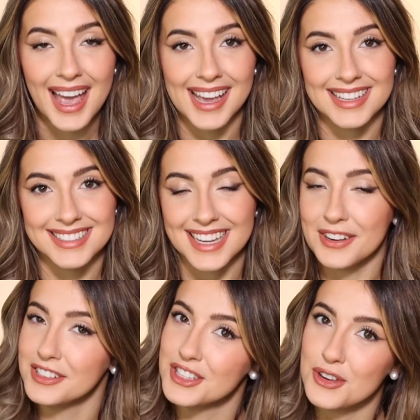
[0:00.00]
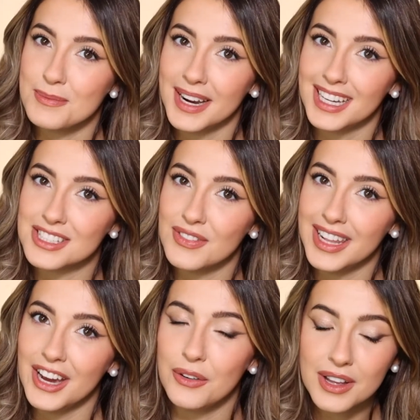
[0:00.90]
and I will see you in my next
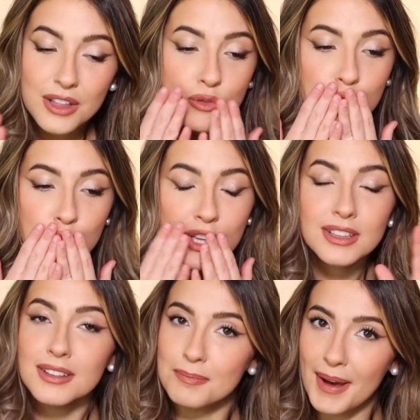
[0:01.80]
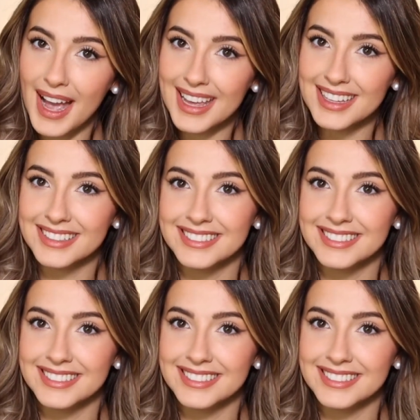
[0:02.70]
video. Bye!